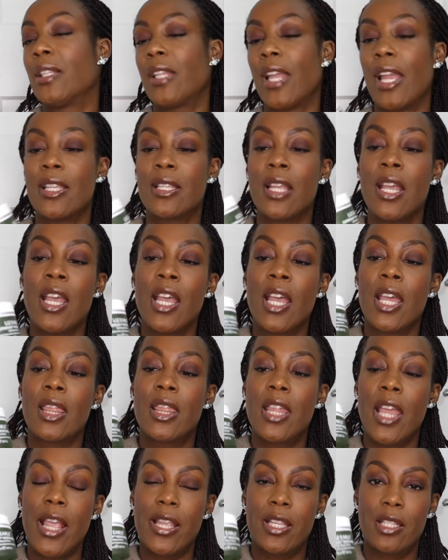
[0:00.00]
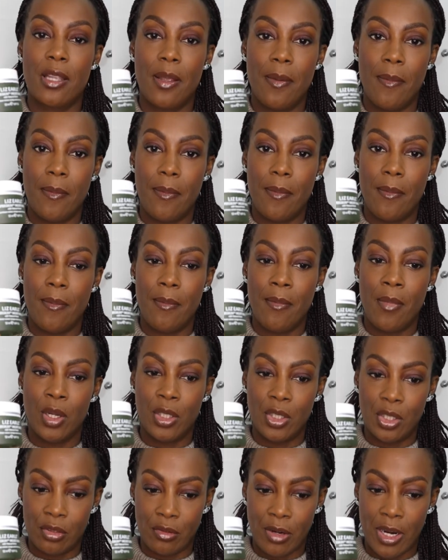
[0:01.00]
days, this
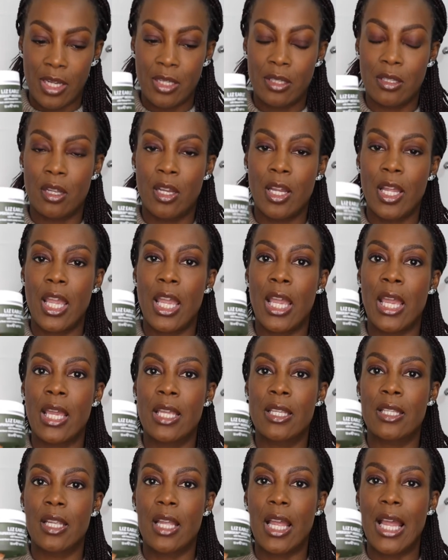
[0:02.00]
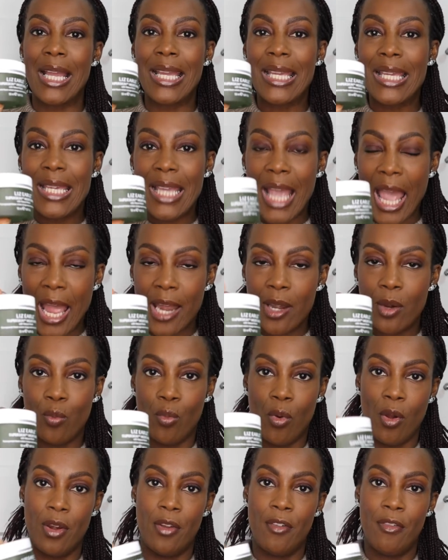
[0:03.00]
moisturiser is again
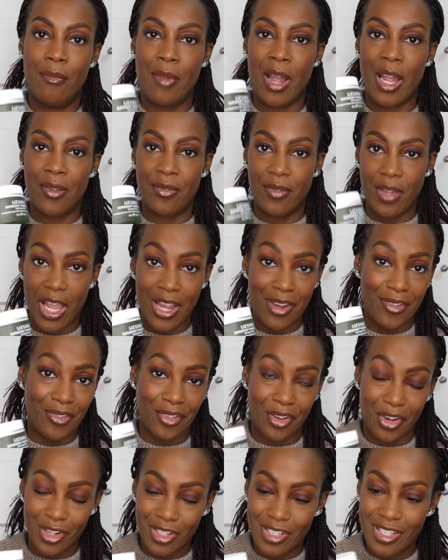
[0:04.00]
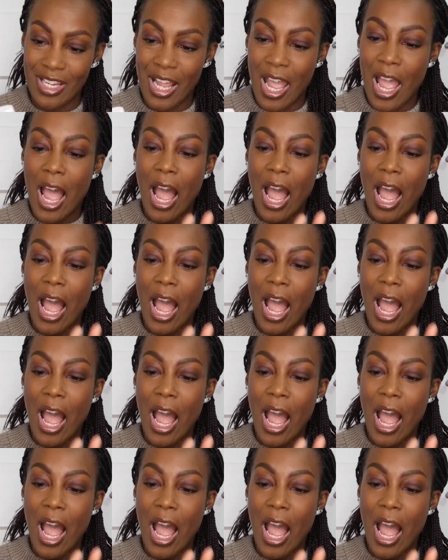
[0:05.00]
one of my favourites.